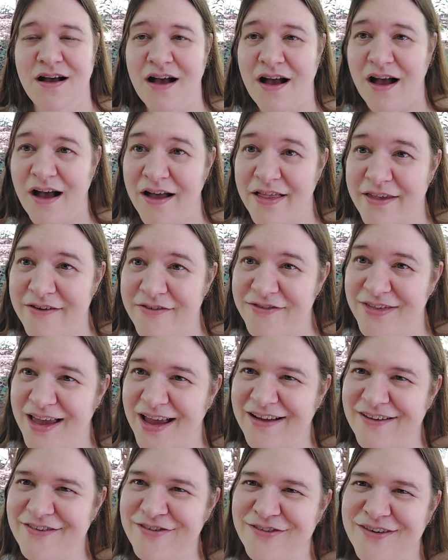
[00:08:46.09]
all of
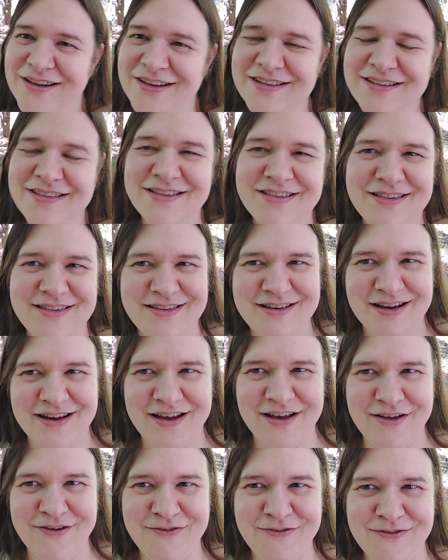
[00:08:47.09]
that fun
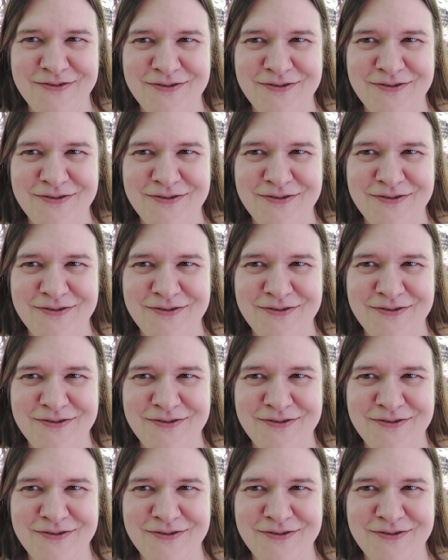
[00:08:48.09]
stuff.